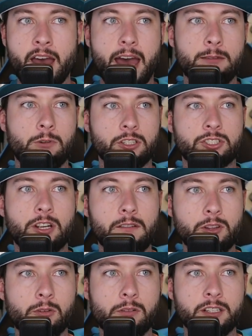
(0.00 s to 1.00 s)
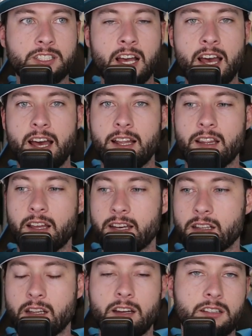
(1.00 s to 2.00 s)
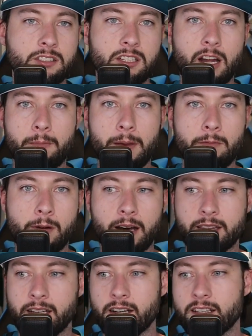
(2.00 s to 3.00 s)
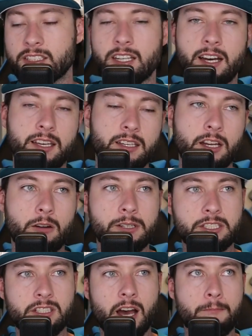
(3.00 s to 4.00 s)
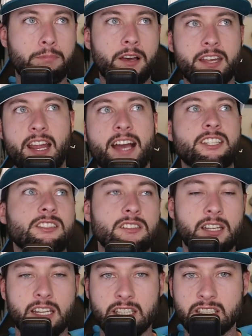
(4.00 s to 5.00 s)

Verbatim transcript: And while Trevor Lawrence, like there's a lot of people out there, this guy, you know, he's not playing excellent.